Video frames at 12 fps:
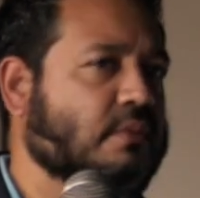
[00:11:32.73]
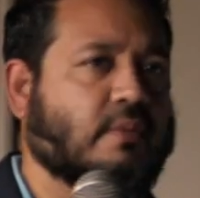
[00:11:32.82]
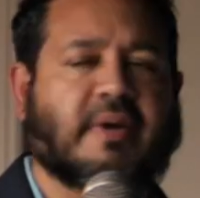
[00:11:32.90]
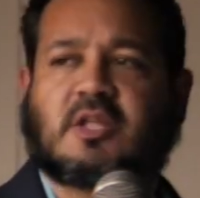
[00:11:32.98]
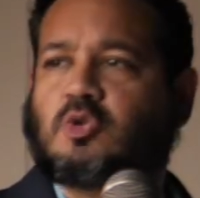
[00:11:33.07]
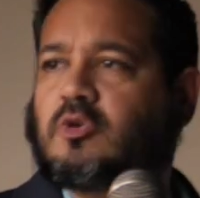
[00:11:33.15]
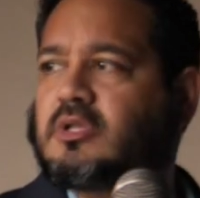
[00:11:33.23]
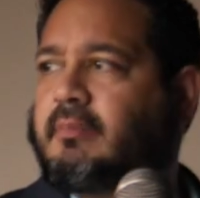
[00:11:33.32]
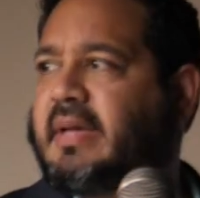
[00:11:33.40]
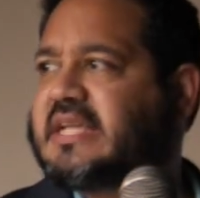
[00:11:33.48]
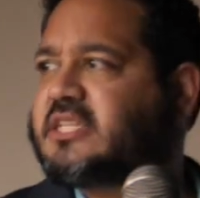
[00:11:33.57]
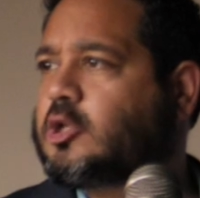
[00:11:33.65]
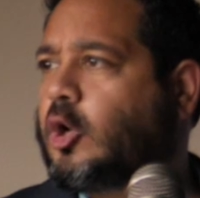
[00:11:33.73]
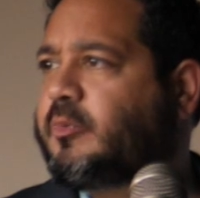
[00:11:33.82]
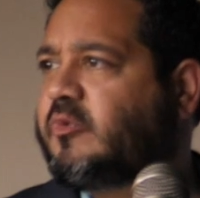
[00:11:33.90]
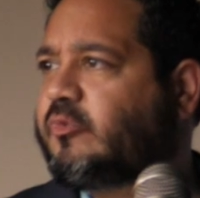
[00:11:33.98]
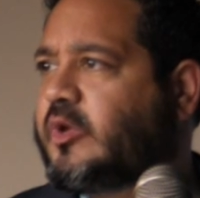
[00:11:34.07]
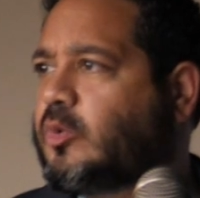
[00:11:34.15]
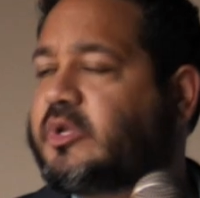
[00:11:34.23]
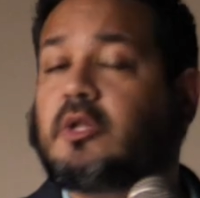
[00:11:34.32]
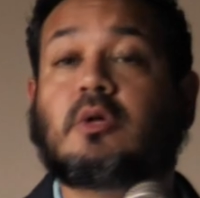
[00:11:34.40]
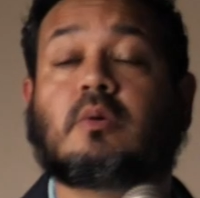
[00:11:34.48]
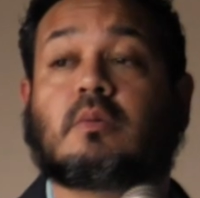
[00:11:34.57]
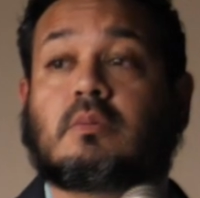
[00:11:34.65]
The door's gonna magically open for you. What
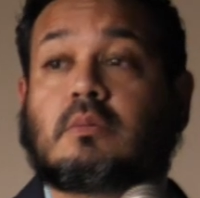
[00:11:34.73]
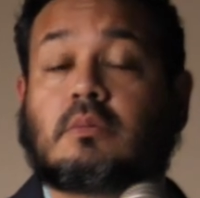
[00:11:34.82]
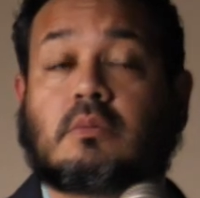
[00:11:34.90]
do?